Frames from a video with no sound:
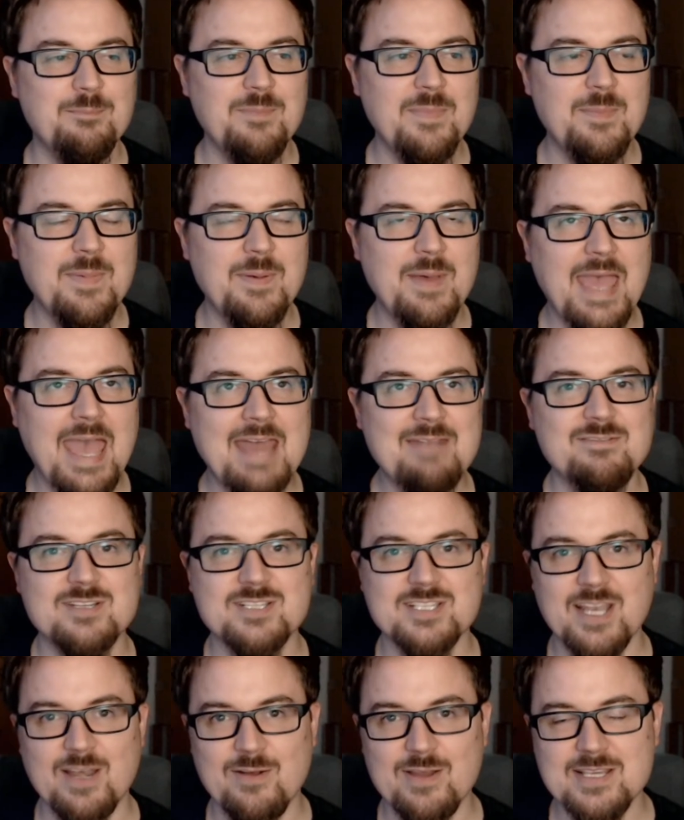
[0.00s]

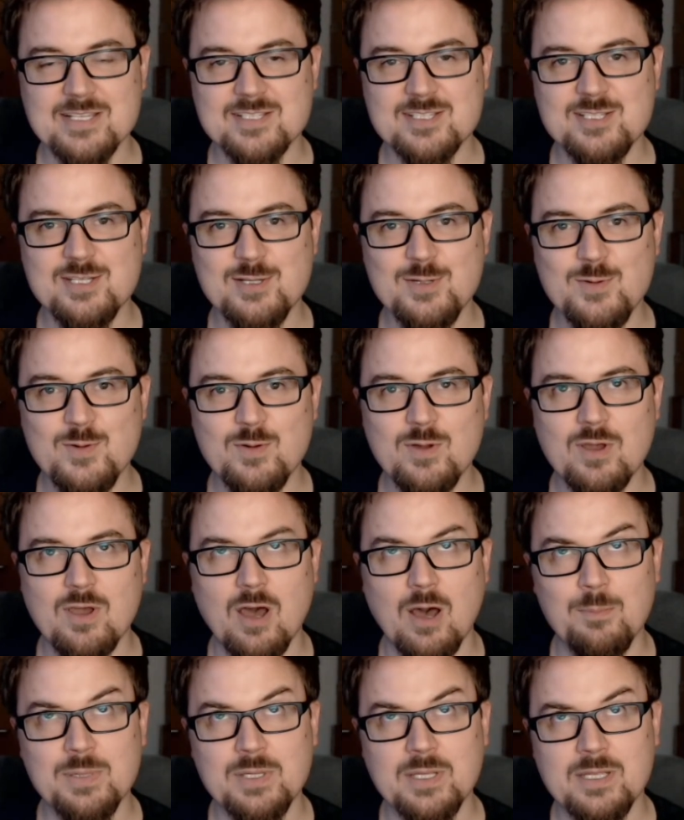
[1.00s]
adversaries, 1
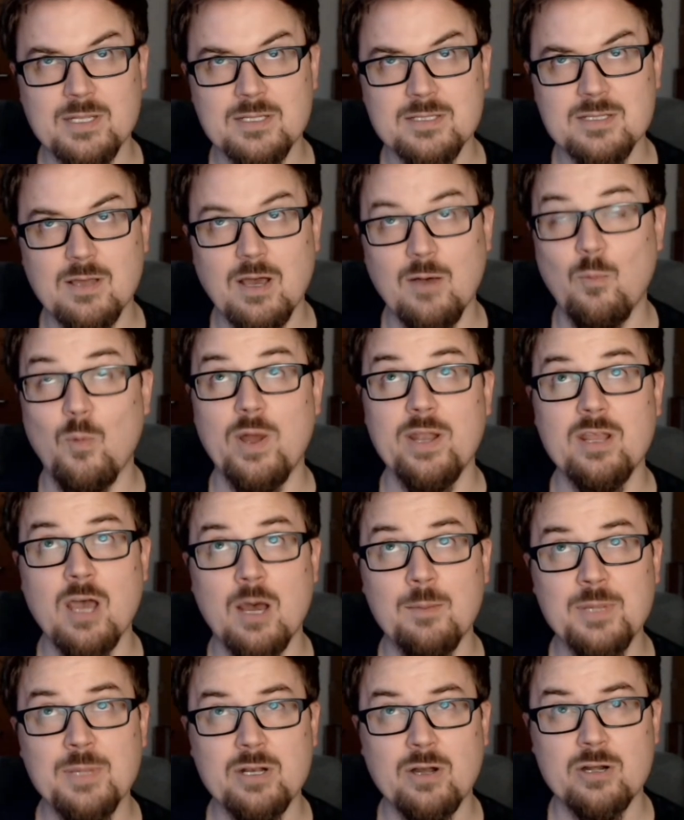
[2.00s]

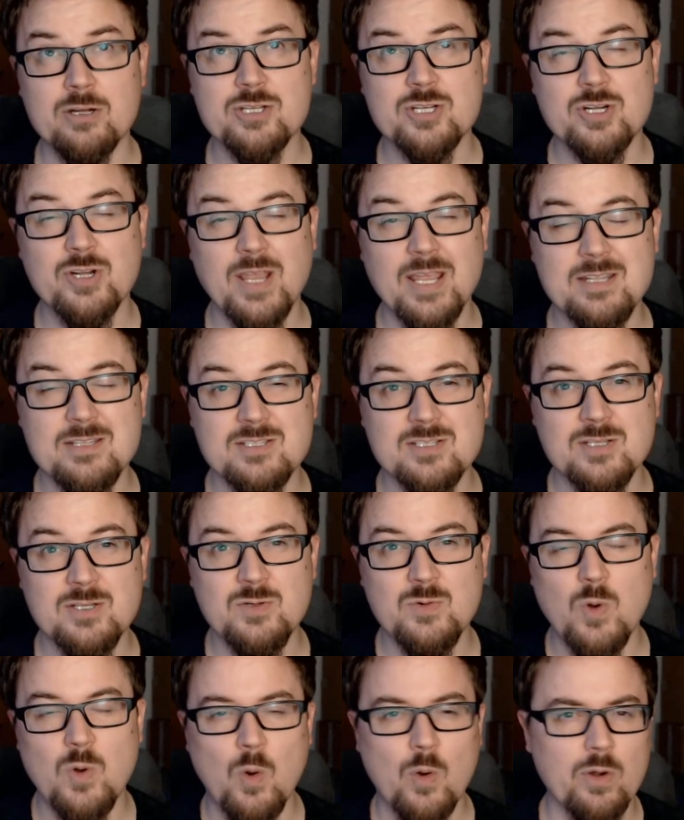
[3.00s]
goblin archer and 2
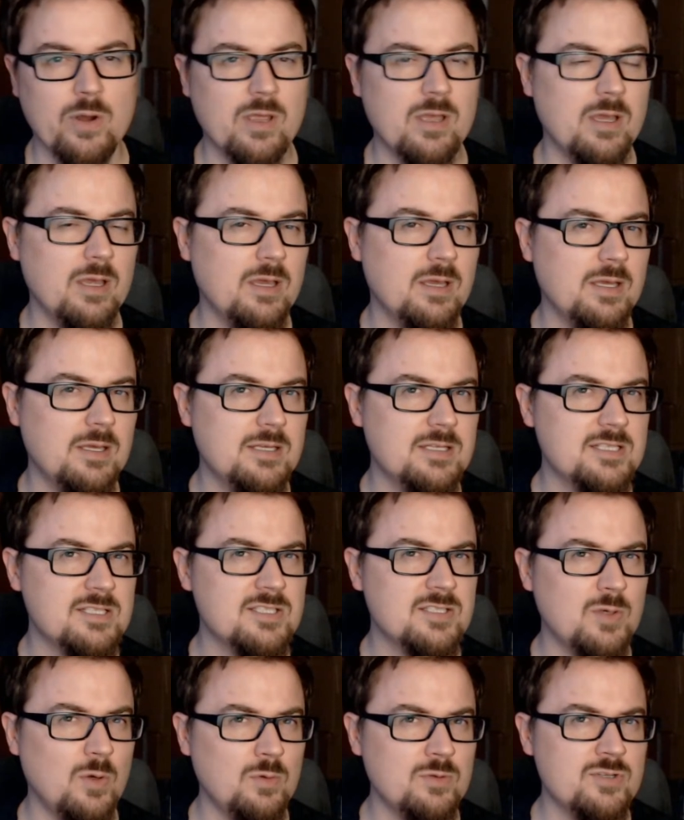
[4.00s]
orc
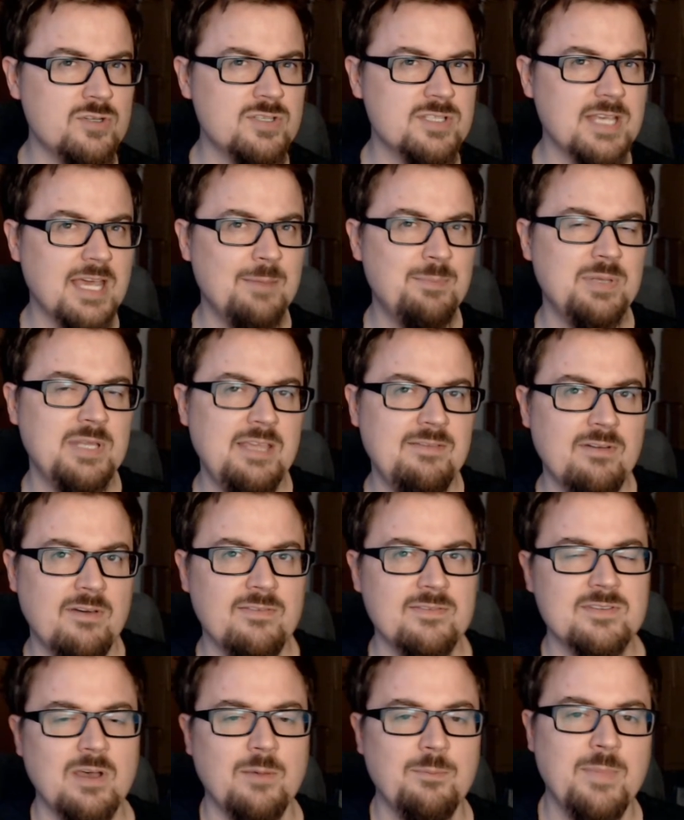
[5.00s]
soldiers, I believe, off the
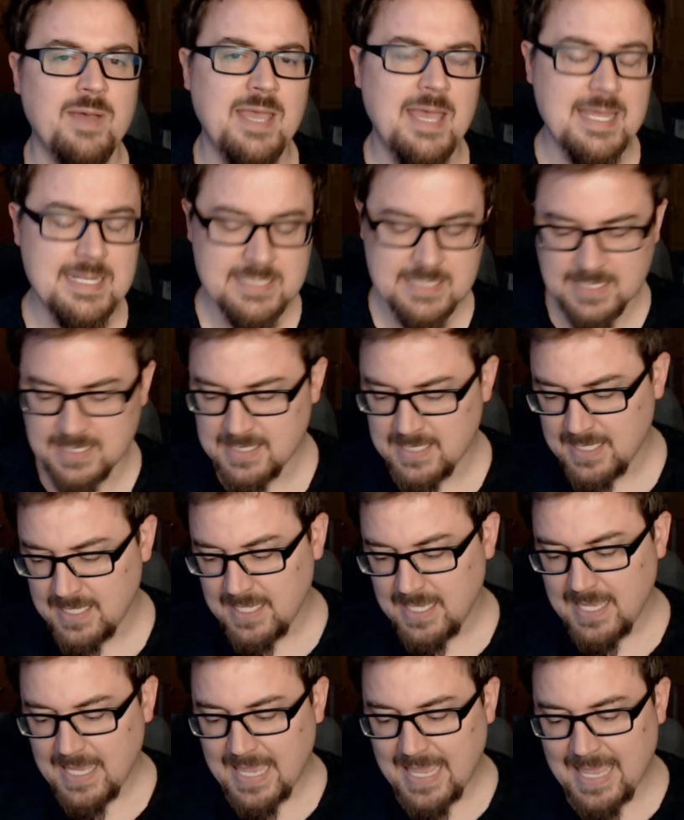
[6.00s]
top of my head.
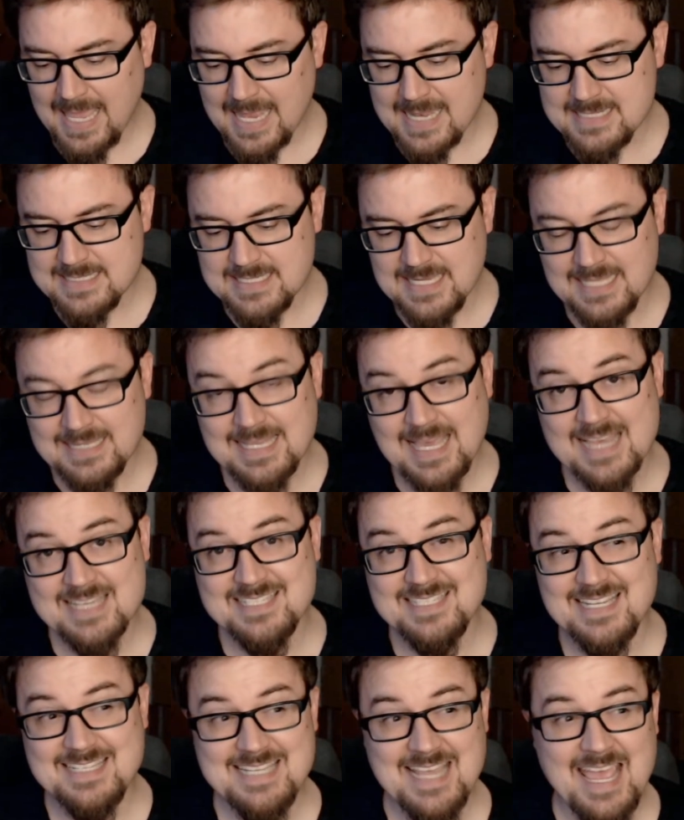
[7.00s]
And it
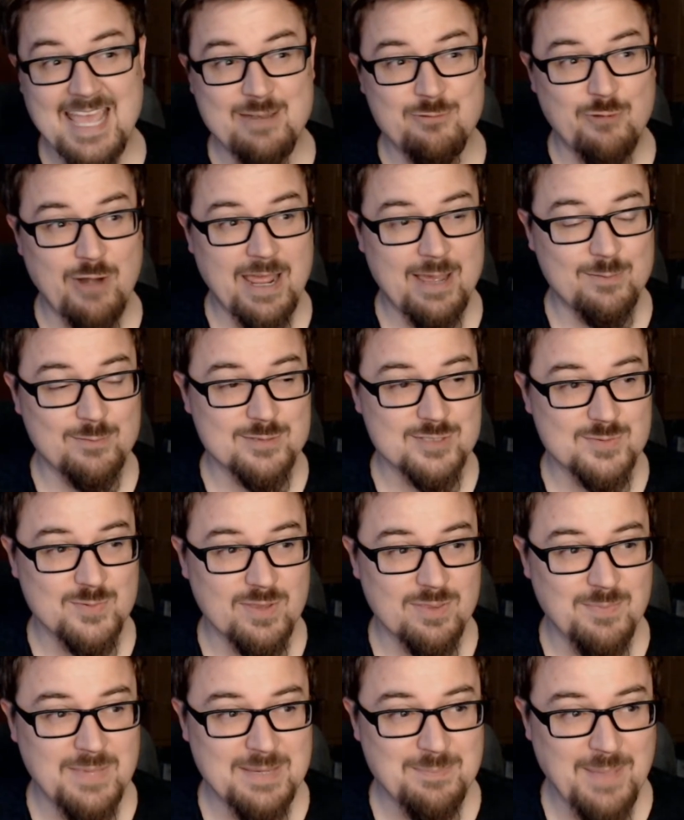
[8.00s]
lasted 10 rounds with
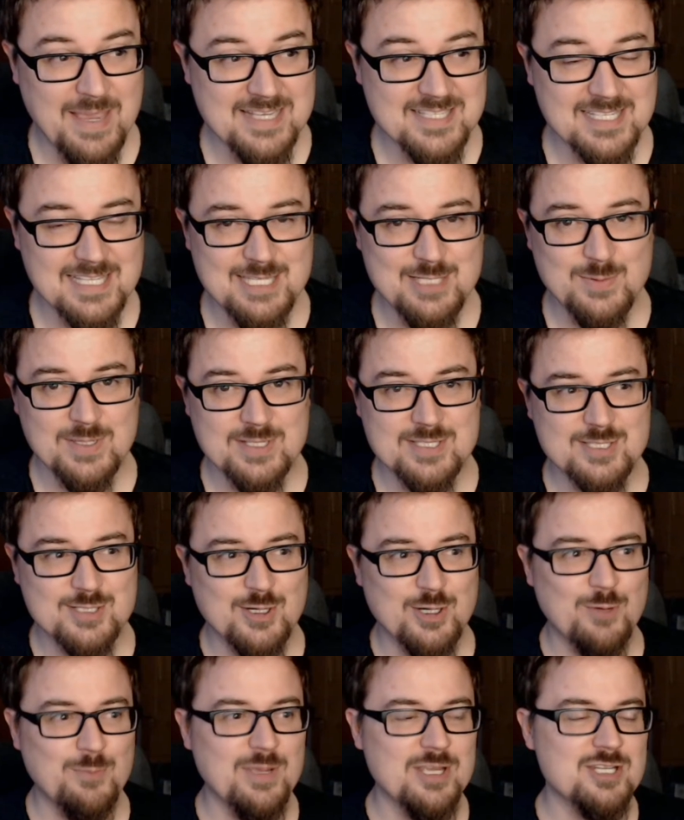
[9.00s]
me basically doing
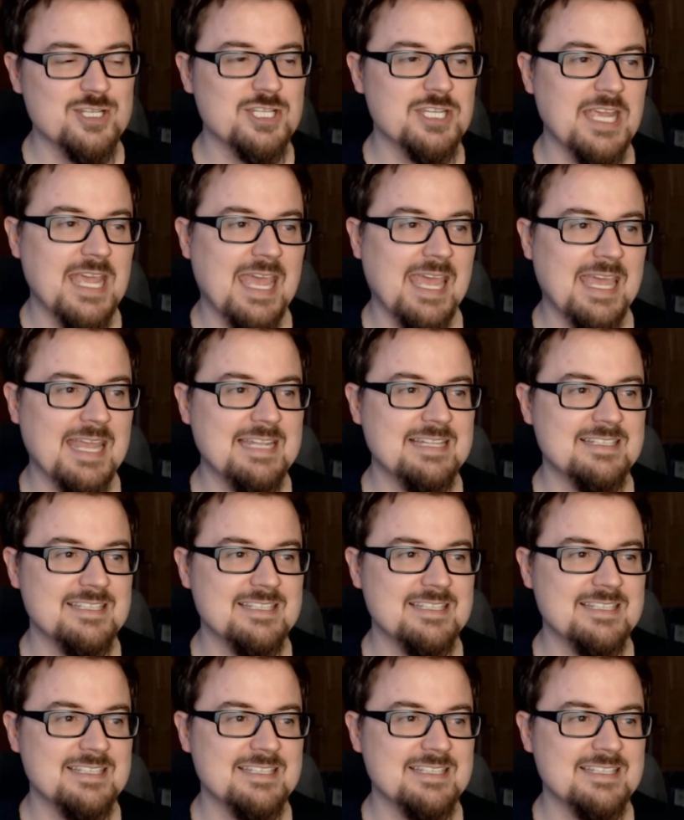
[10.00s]
skirmish. And